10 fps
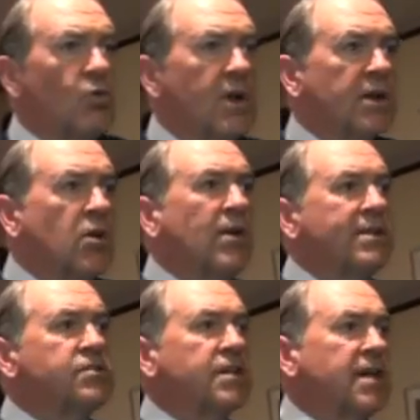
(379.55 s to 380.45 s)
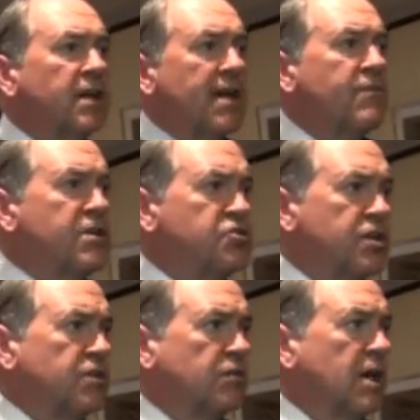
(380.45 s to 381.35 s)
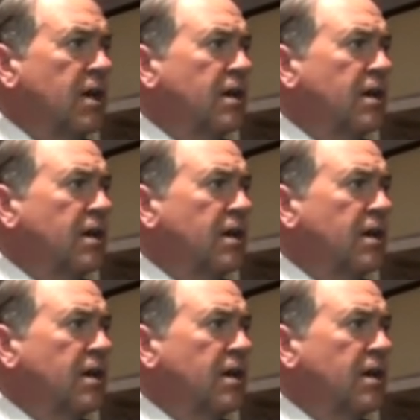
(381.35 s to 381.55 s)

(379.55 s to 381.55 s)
we're going to kill every Jew,